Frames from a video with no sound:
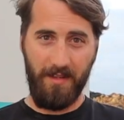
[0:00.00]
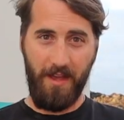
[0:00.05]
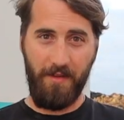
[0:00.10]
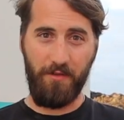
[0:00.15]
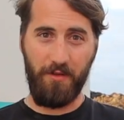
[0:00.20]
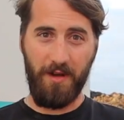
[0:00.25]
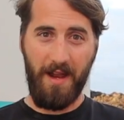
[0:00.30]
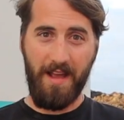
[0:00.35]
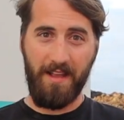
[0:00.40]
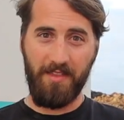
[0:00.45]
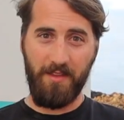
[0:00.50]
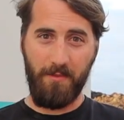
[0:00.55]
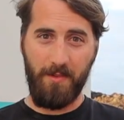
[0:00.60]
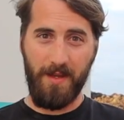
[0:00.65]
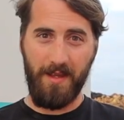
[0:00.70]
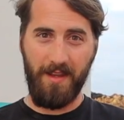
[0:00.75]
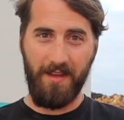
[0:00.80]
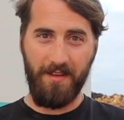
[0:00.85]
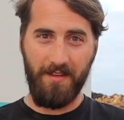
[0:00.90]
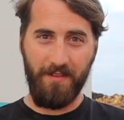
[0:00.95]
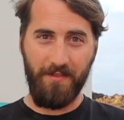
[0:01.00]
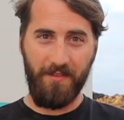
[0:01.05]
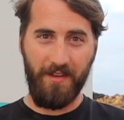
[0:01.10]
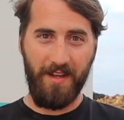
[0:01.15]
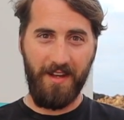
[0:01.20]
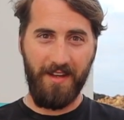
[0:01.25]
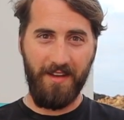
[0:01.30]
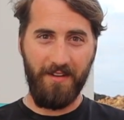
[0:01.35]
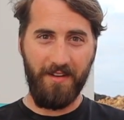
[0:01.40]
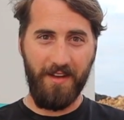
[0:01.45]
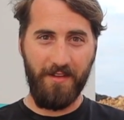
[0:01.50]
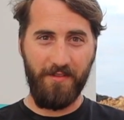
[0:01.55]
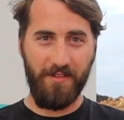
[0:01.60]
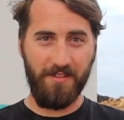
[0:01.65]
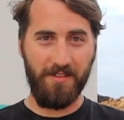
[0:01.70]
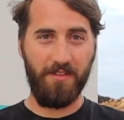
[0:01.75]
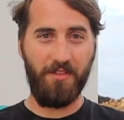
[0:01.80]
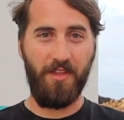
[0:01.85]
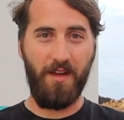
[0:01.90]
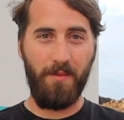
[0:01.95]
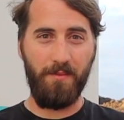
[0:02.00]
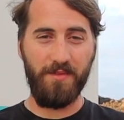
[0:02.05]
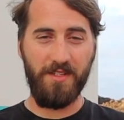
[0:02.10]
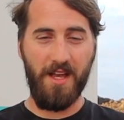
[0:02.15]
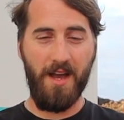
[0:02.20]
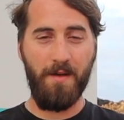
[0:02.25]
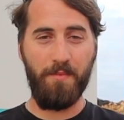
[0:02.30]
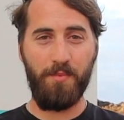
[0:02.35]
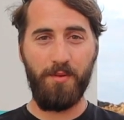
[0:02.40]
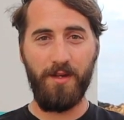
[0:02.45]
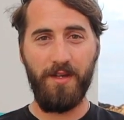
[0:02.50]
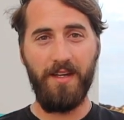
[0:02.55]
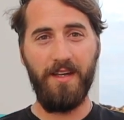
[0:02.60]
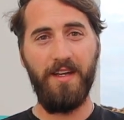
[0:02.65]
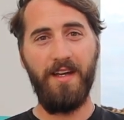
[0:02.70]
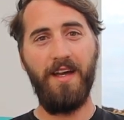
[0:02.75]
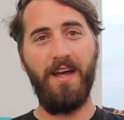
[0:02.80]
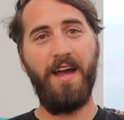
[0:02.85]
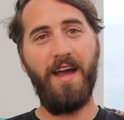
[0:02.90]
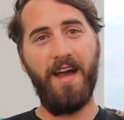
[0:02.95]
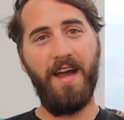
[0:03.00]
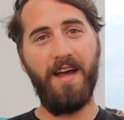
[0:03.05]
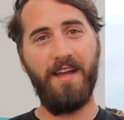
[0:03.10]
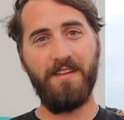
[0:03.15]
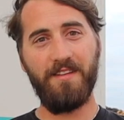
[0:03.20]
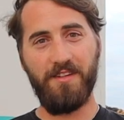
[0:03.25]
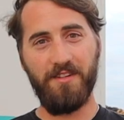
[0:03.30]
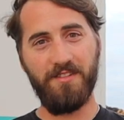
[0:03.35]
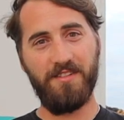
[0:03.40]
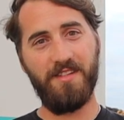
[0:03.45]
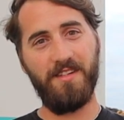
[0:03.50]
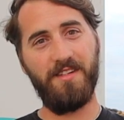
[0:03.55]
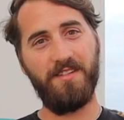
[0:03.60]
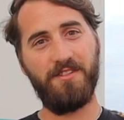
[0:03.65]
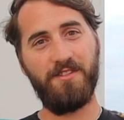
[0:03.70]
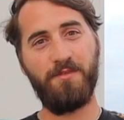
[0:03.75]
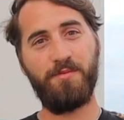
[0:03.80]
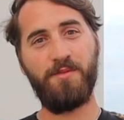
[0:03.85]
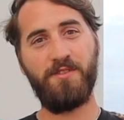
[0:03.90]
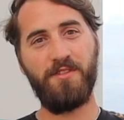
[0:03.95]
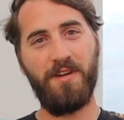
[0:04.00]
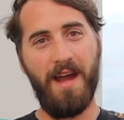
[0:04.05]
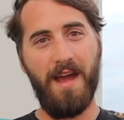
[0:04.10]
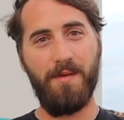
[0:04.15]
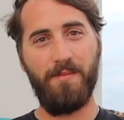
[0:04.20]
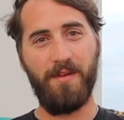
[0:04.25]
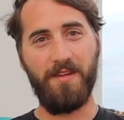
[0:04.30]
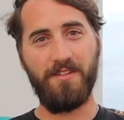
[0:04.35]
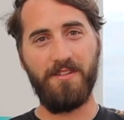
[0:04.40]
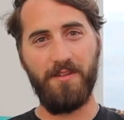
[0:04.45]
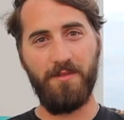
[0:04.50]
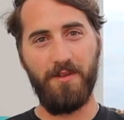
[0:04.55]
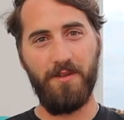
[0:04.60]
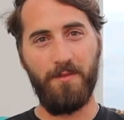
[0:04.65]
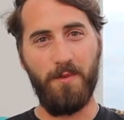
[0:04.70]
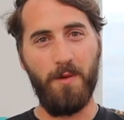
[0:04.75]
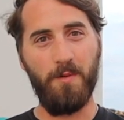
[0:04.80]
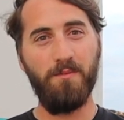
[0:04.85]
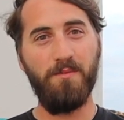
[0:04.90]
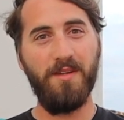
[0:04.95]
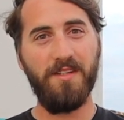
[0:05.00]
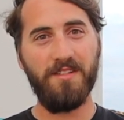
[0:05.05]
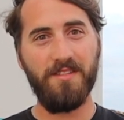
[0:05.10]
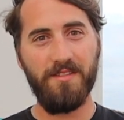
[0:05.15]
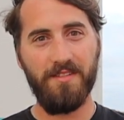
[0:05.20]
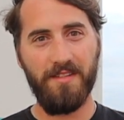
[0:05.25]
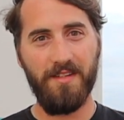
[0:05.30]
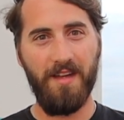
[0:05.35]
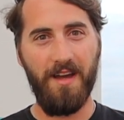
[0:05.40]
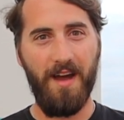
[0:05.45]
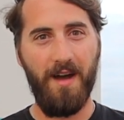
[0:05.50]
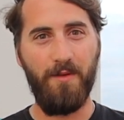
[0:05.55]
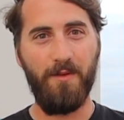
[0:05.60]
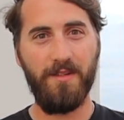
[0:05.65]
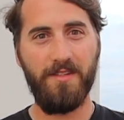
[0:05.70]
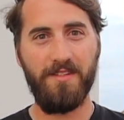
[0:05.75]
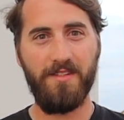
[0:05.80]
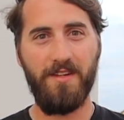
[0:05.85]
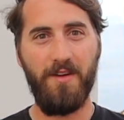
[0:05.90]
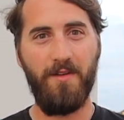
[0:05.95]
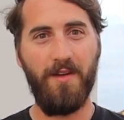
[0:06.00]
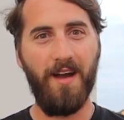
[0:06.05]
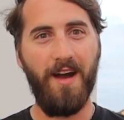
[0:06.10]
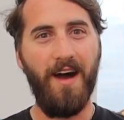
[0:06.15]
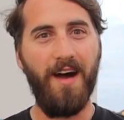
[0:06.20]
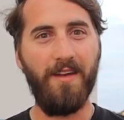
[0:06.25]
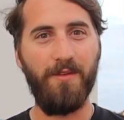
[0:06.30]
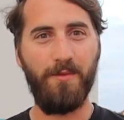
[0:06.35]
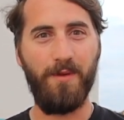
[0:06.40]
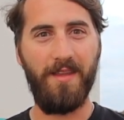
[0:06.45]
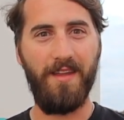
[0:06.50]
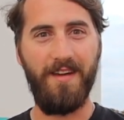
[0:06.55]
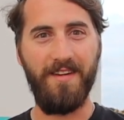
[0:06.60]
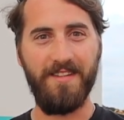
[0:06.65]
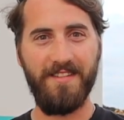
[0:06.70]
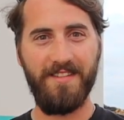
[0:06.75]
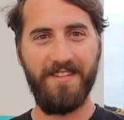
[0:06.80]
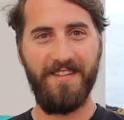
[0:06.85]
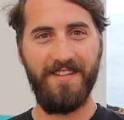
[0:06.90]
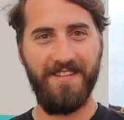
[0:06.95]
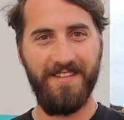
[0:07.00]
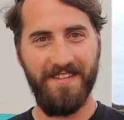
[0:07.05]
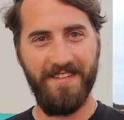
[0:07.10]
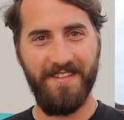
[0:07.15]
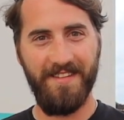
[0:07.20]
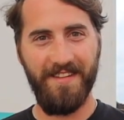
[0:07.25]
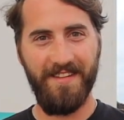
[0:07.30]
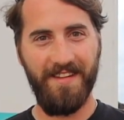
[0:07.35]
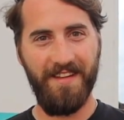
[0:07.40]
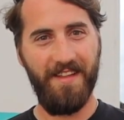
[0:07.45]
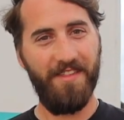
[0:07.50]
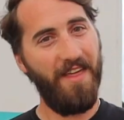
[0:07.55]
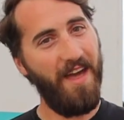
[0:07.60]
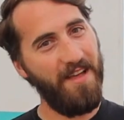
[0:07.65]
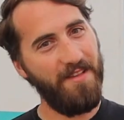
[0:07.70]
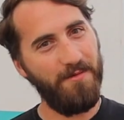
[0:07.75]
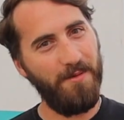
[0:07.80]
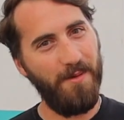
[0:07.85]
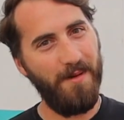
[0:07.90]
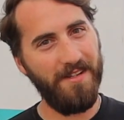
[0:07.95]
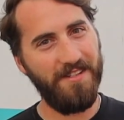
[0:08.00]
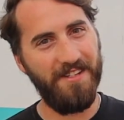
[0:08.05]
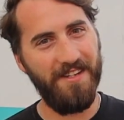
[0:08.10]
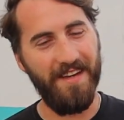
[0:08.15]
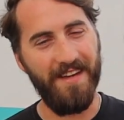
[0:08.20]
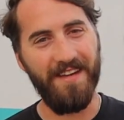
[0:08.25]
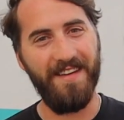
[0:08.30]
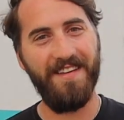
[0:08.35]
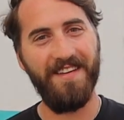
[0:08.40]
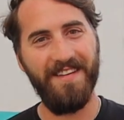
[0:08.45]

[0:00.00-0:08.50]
If you like the video, give us a thumbs up and consider subscribing so you won't miss what's going on with us. Thanks for watching.